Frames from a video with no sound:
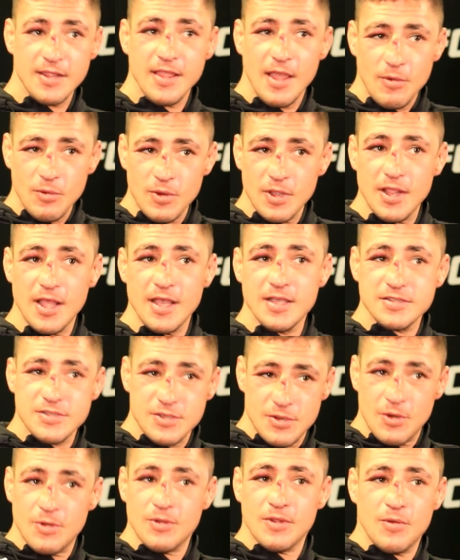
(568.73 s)
realized
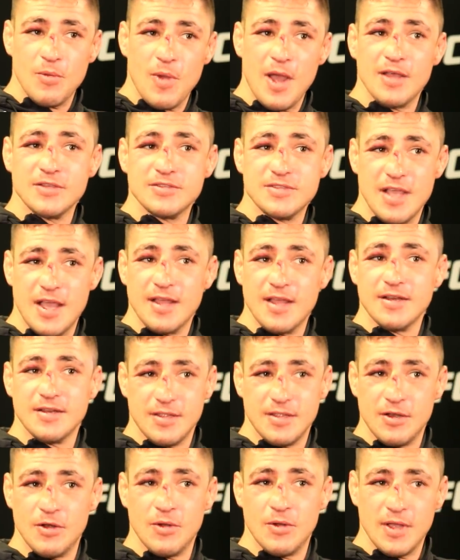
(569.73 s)
the wild
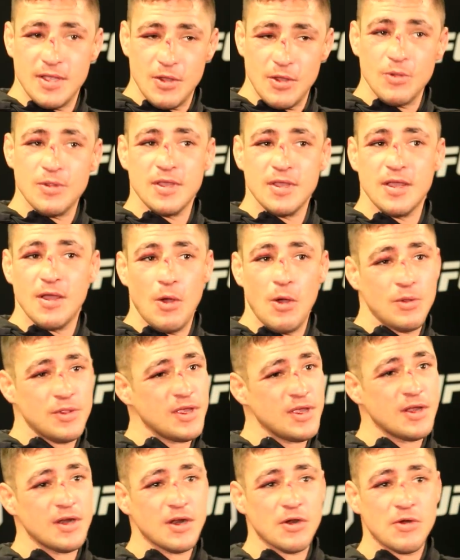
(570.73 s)
side
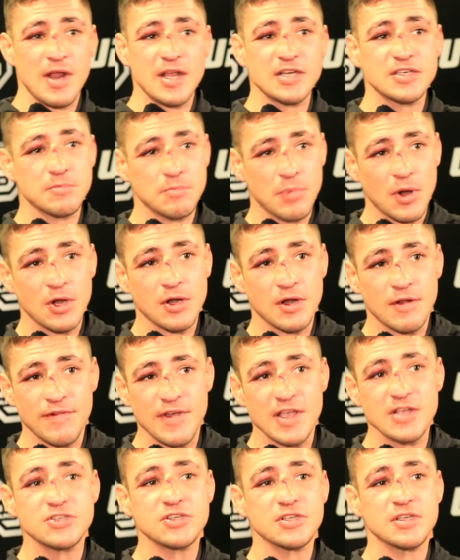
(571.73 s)
only gonna crash and burn
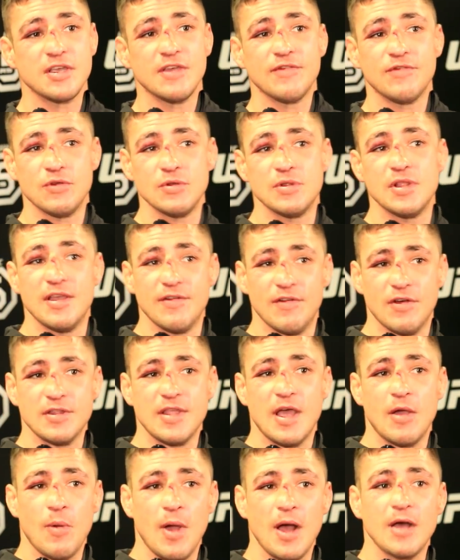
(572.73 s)
eventually if you live on
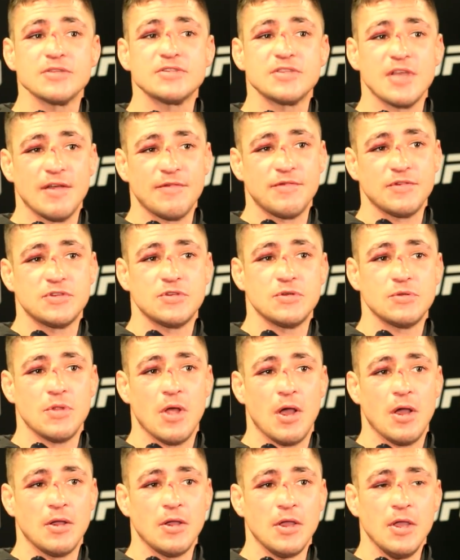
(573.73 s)
that wild side for too
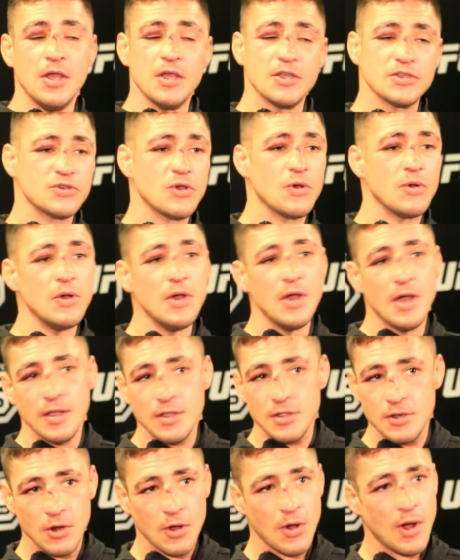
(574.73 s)
long. So
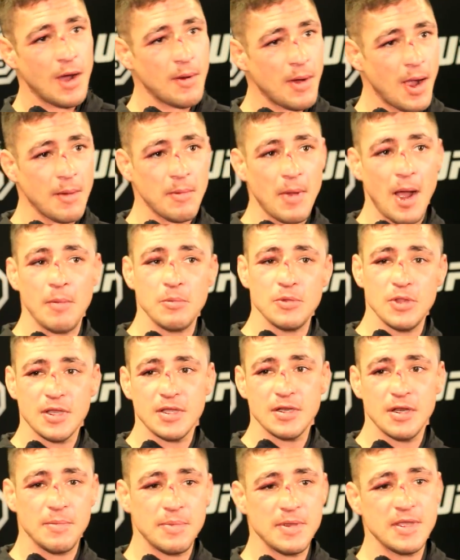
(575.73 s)
I'm
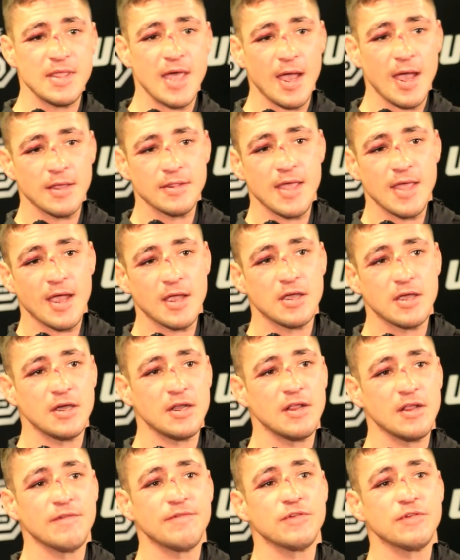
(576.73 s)
looking to be that
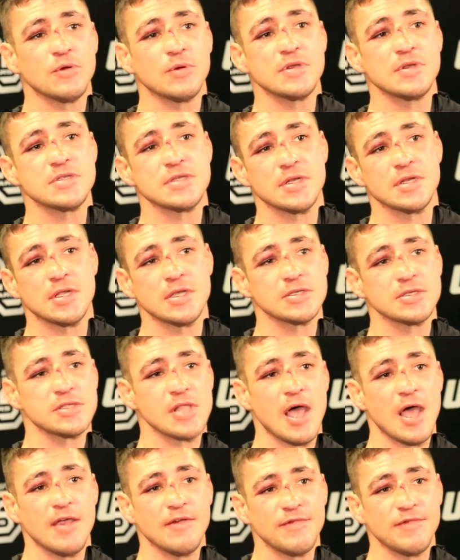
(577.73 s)
good influence in his
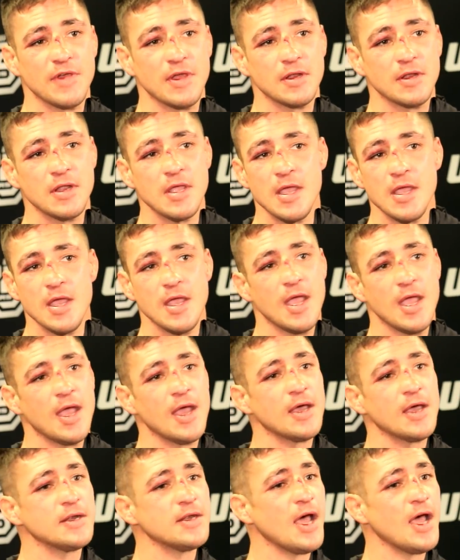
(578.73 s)
life and
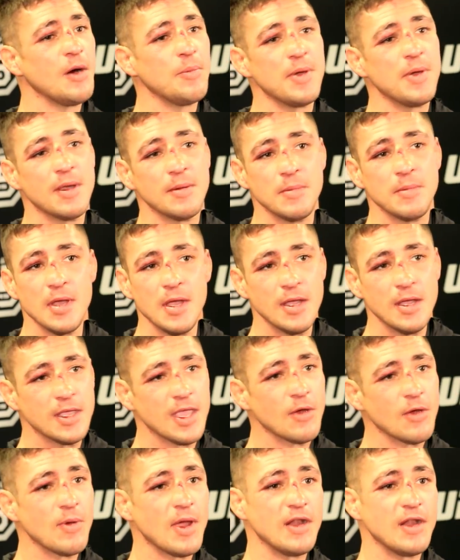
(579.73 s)
help him
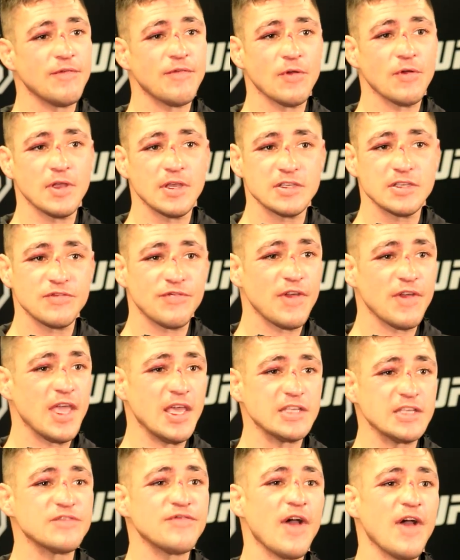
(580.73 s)
get ready for his
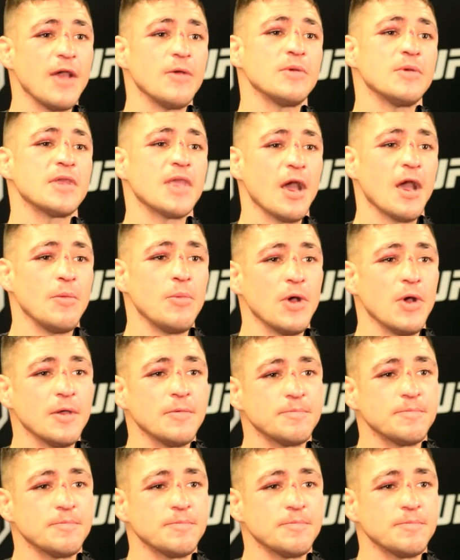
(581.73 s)
fight with Cowboy.